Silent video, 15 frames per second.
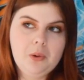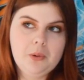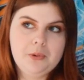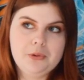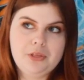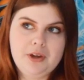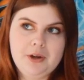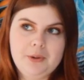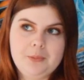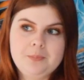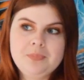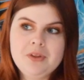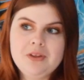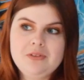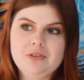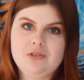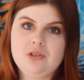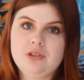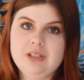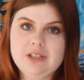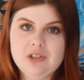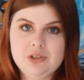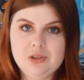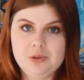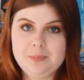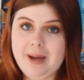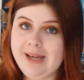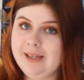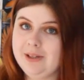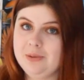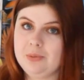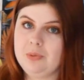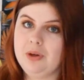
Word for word: although the traditional pagan